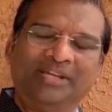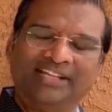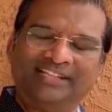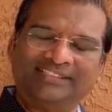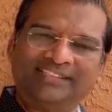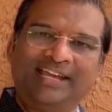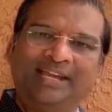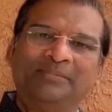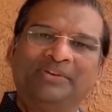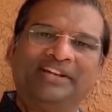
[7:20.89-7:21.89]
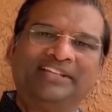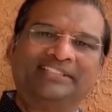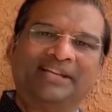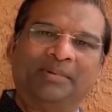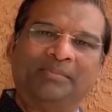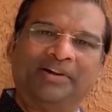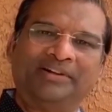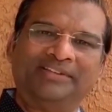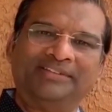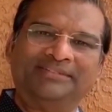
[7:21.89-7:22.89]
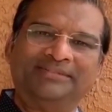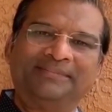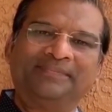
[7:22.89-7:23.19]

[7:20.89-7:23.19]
May that same grace come upon you.